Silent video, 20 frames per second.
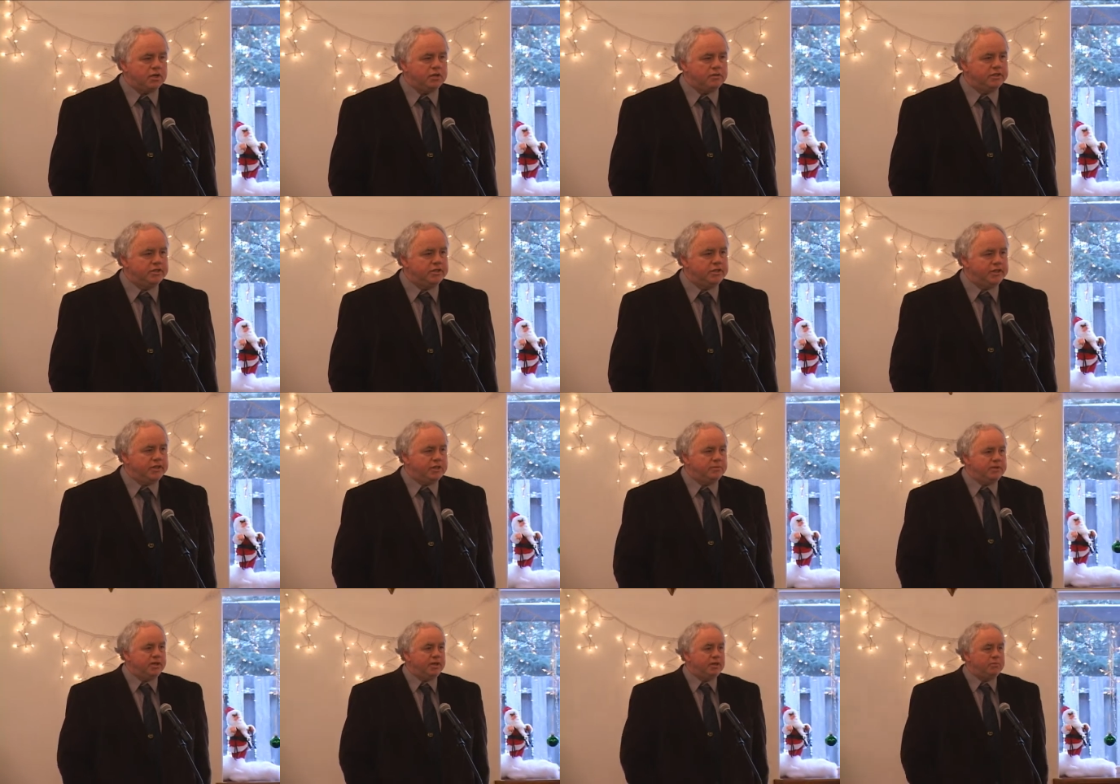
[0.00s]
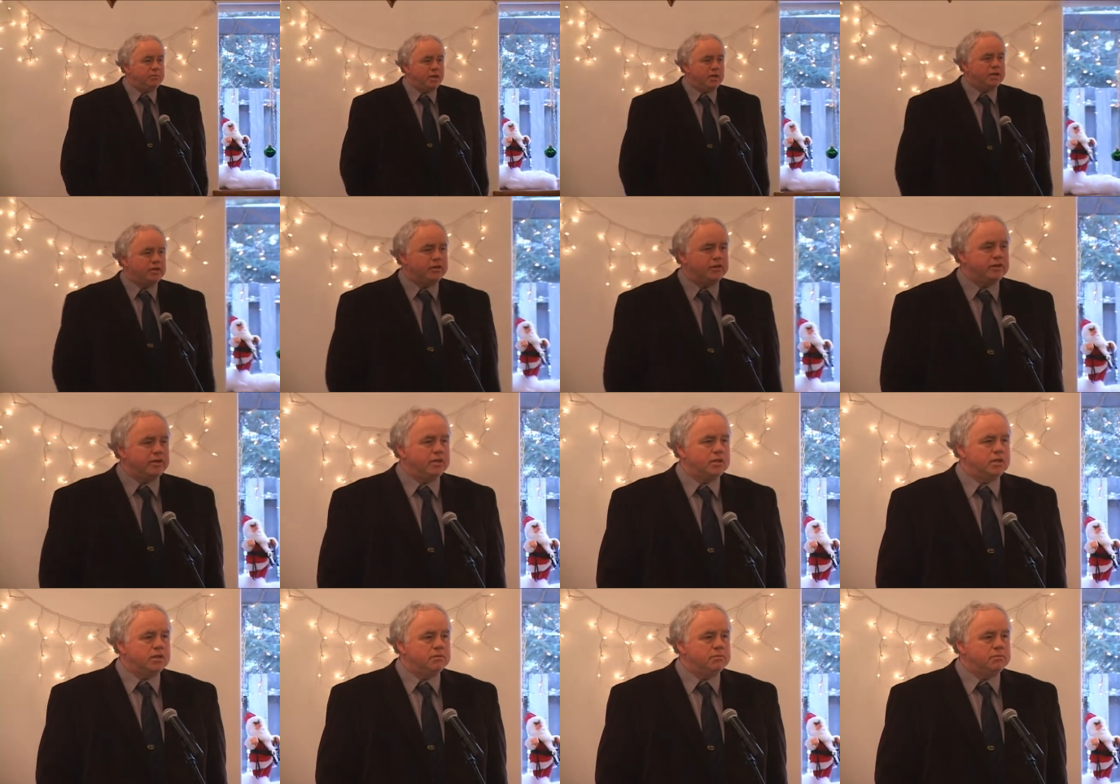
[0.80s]
probably delay it about a month,
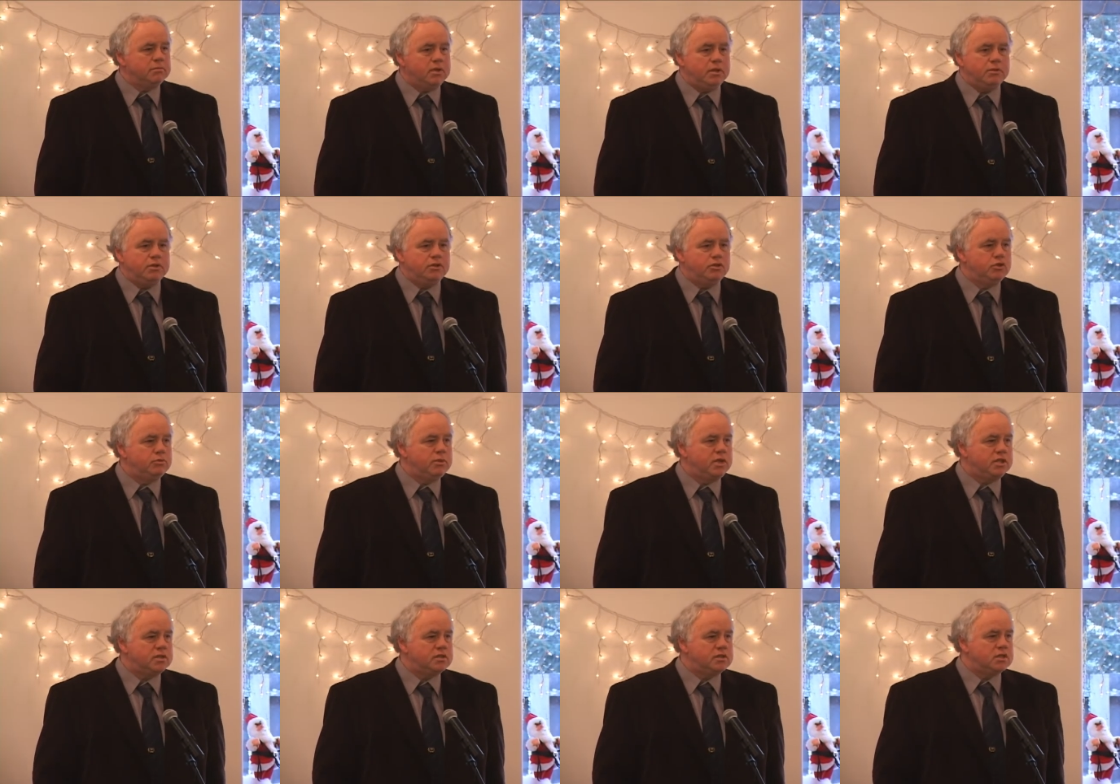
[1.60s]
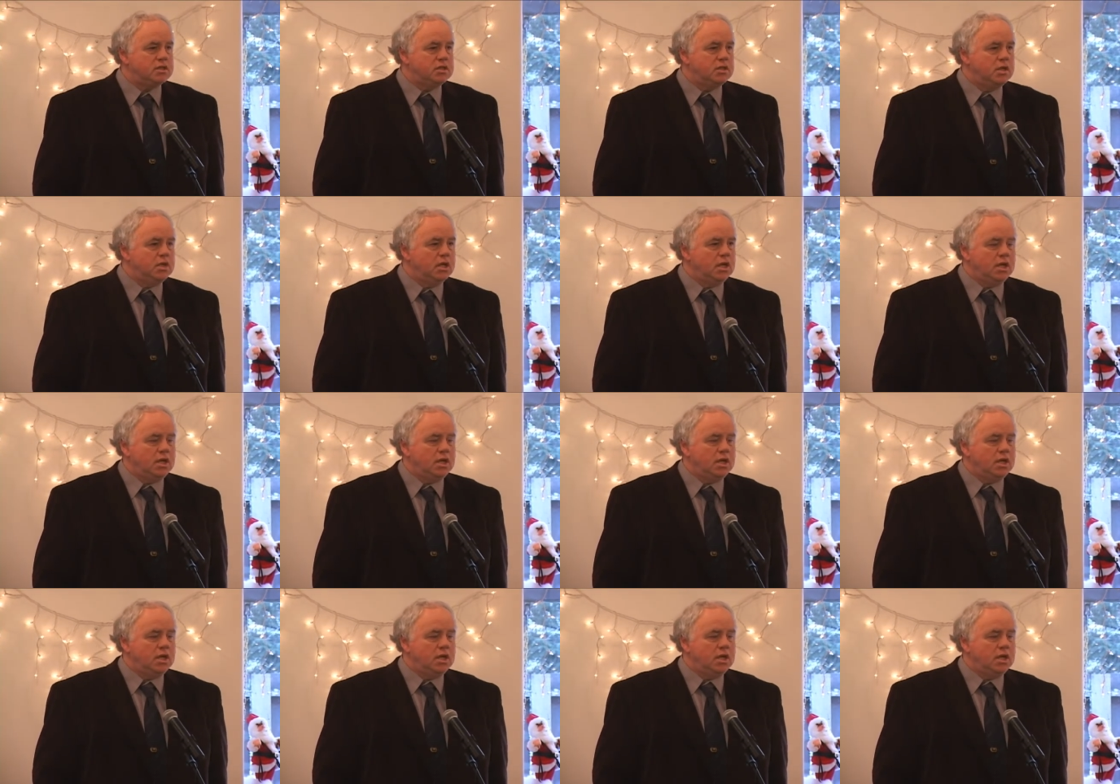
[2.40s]
maybe two months.